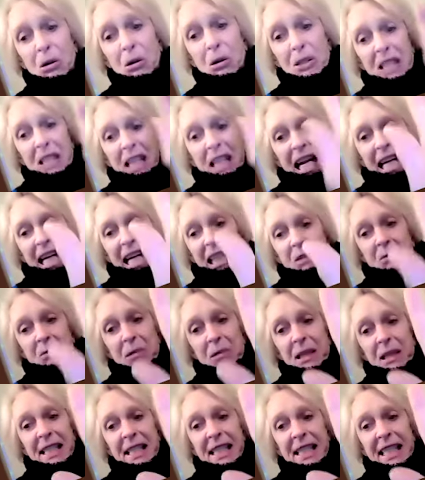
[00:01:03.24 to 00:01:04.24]
that I can reach
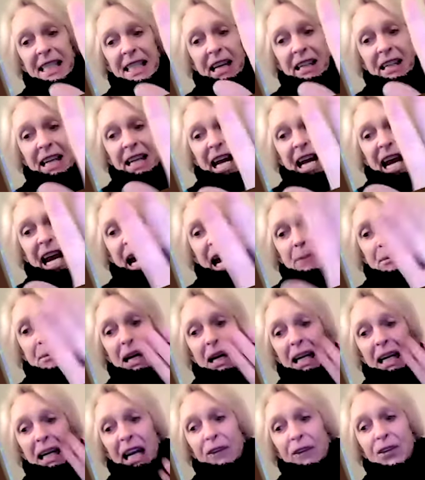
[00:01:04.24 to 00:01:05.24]
out and my left
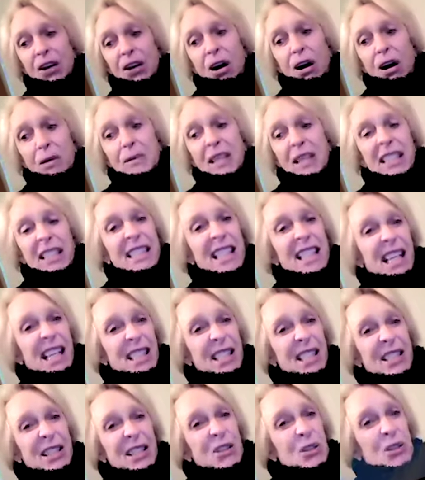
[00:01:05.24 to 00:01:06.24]
arm can touch the
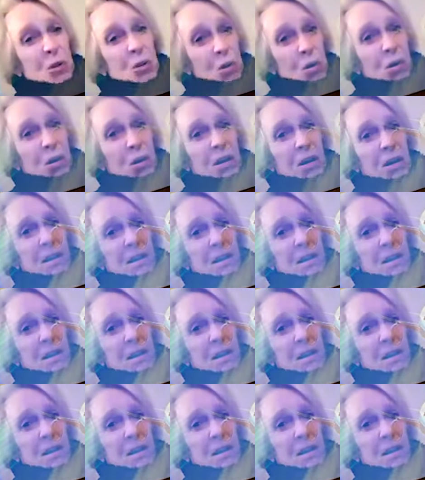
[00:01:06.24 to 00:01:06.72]
door.